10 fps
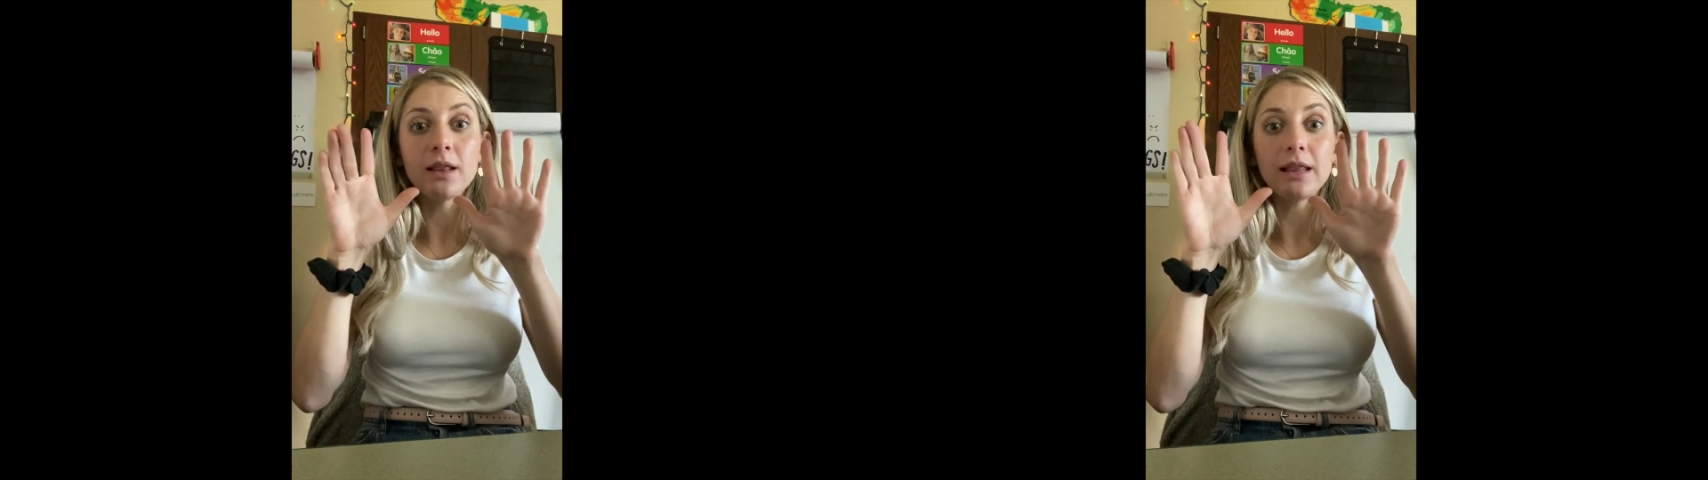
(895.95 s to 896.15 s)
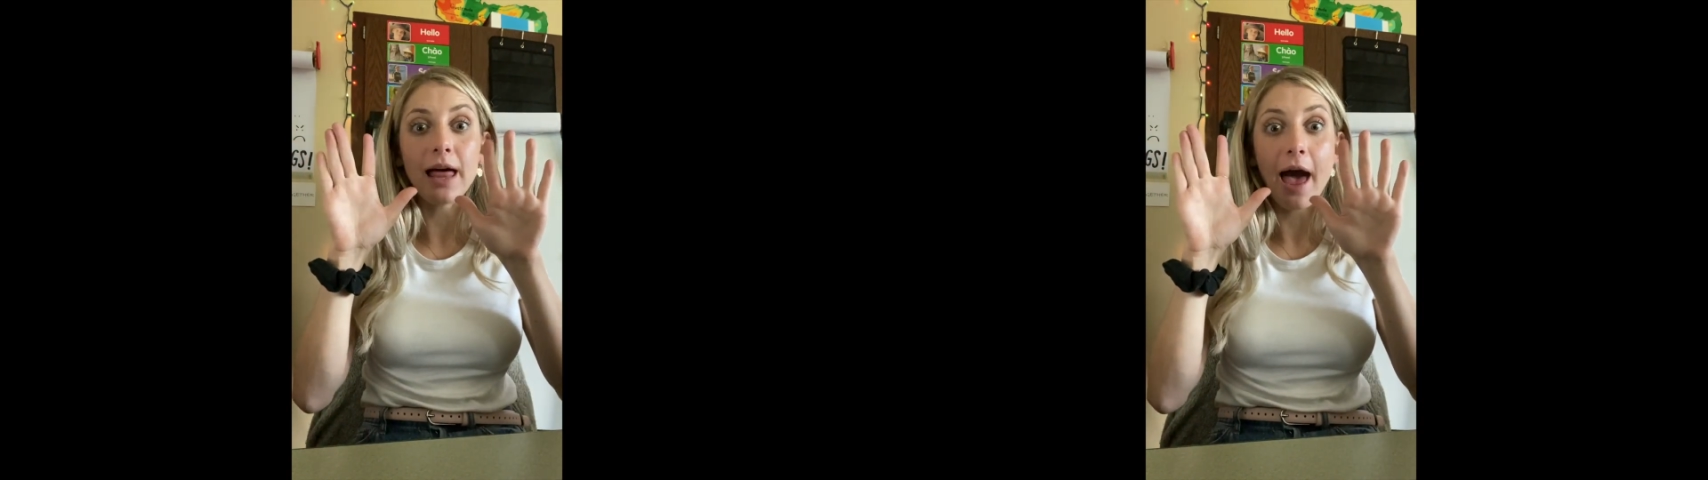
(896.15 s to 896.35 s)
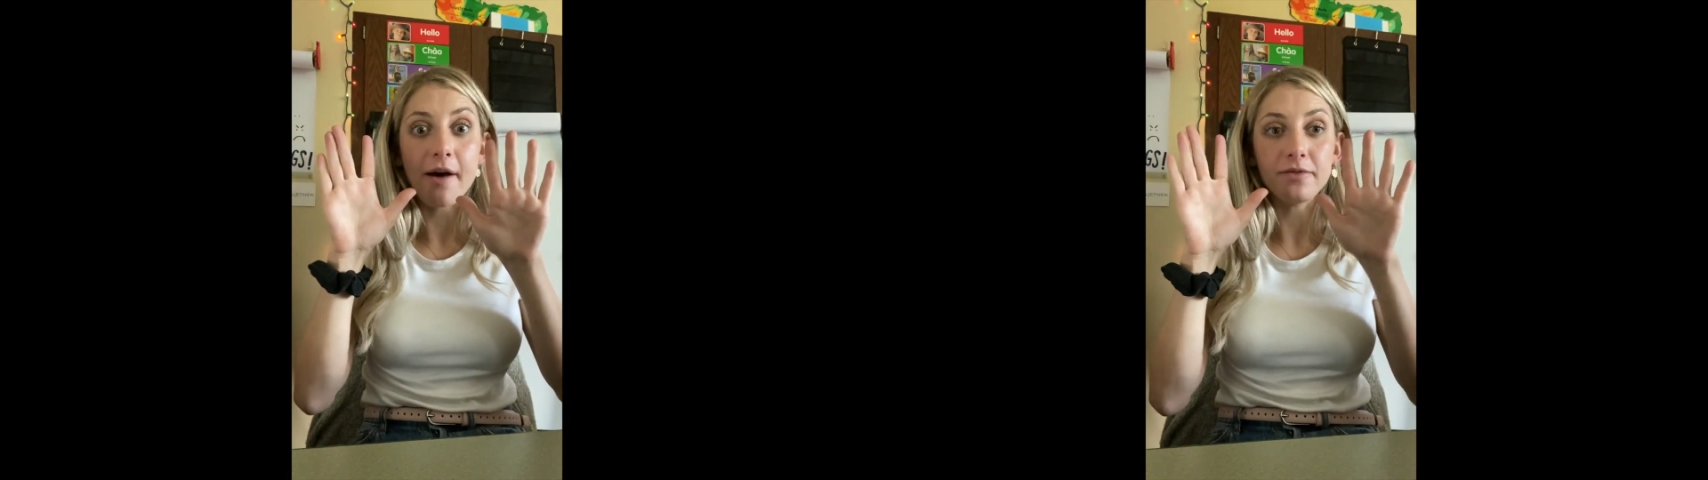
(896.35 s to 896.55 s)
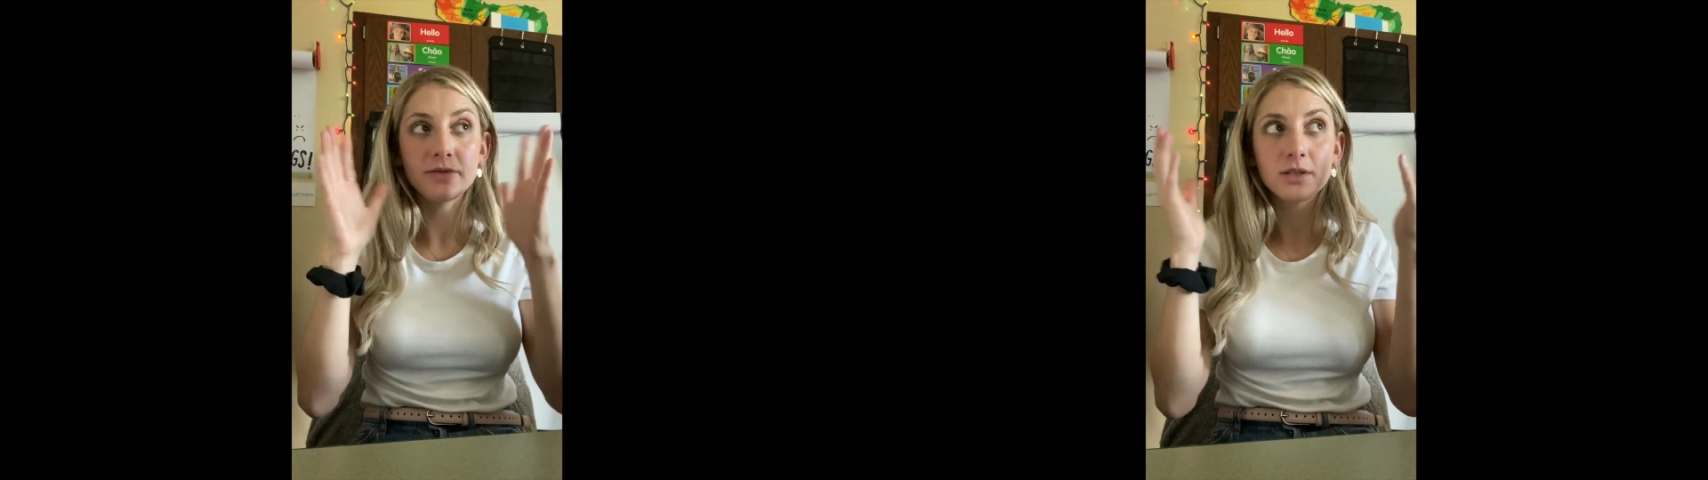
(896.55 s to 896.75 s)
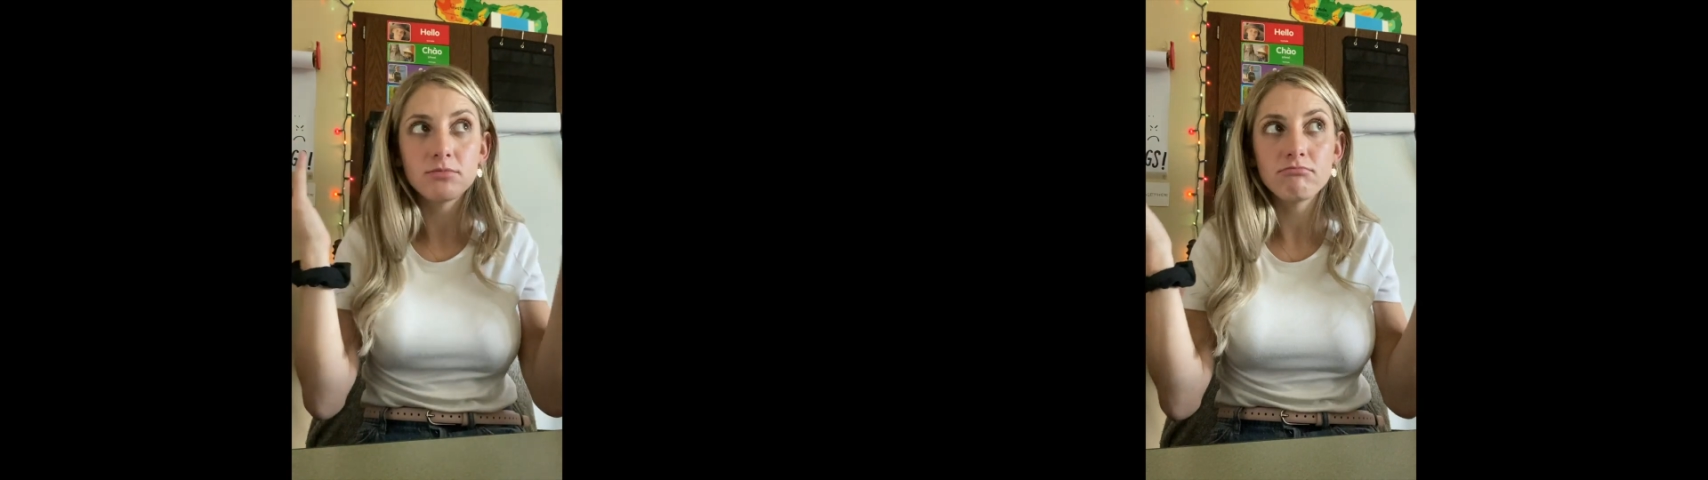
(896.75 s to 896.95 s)

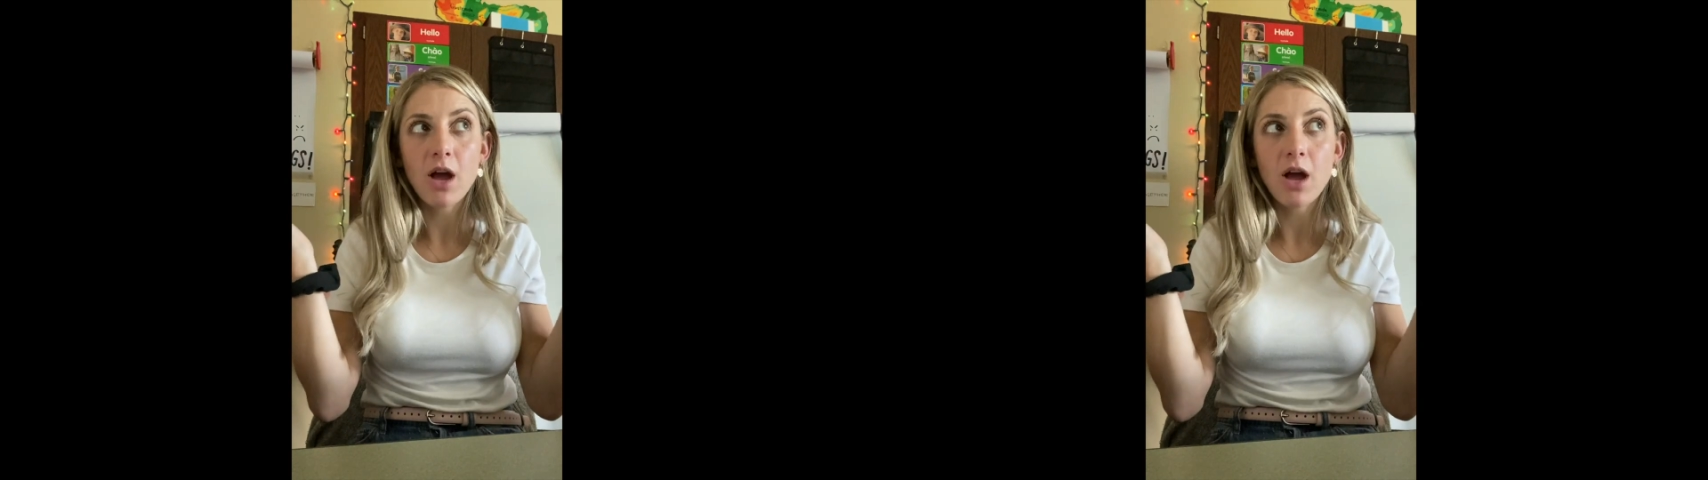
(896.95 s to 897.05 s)
left.